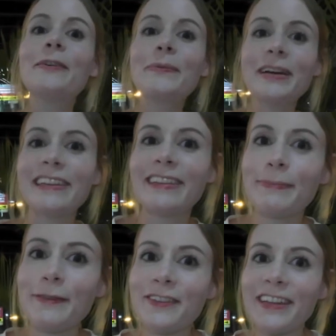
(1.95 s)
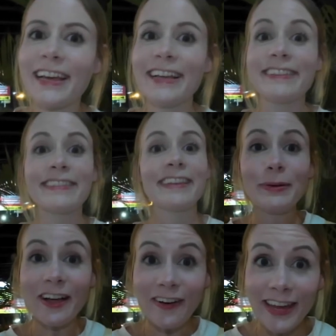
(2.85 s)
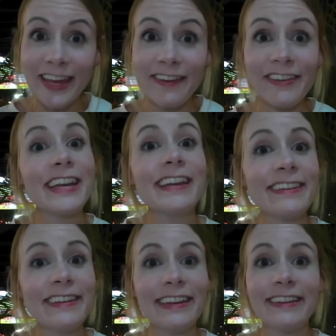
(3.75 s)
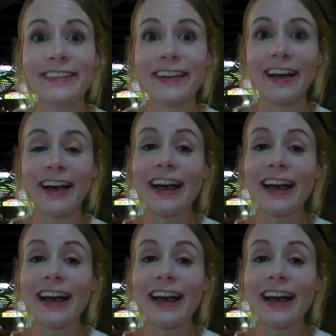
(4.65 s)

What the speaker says: We're Disappear for Days. We are here in Indonesia